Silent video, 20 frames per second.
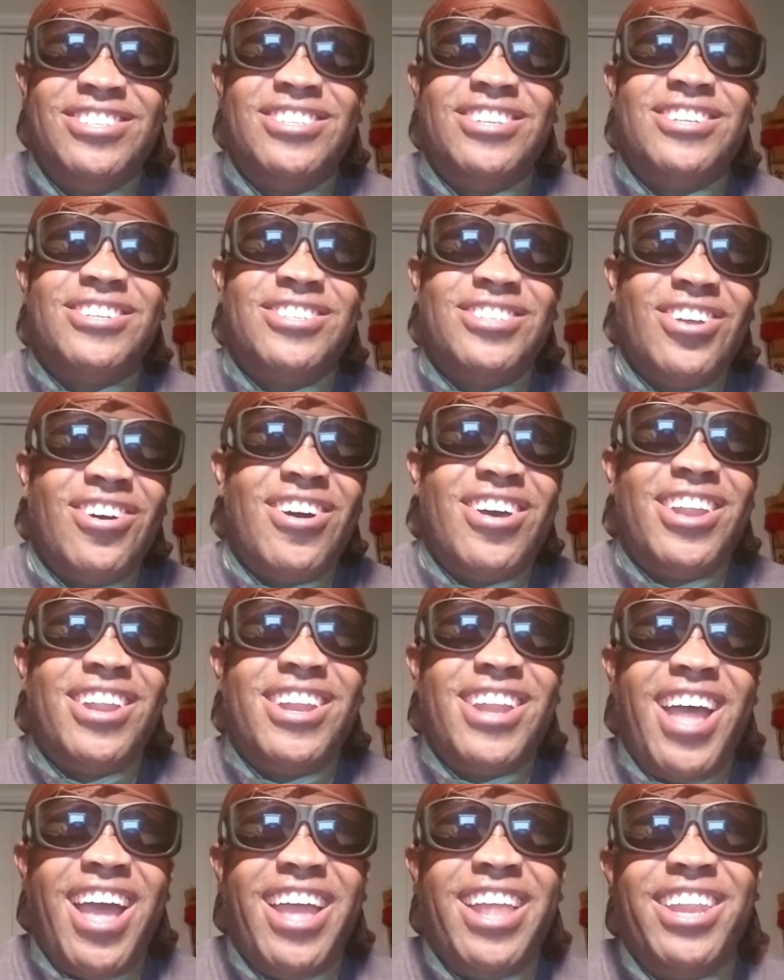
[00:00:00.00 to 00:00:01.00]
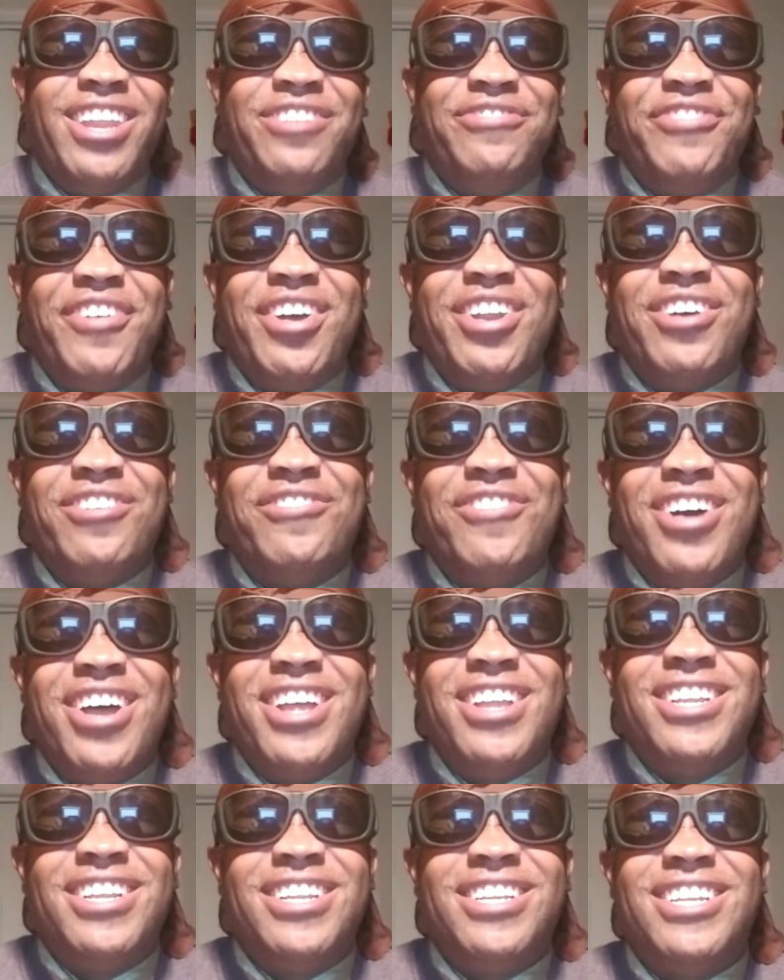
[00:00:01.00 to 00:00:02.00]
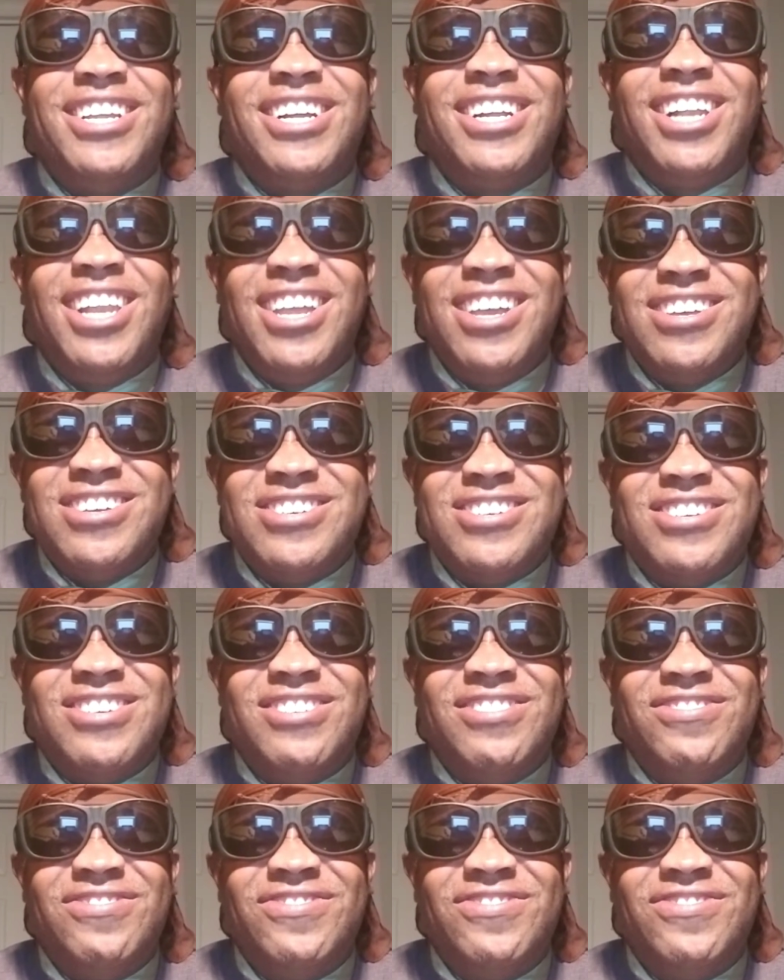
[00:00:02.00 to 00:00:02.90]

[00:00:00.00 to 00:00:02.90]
The story tonight is for the ones in the club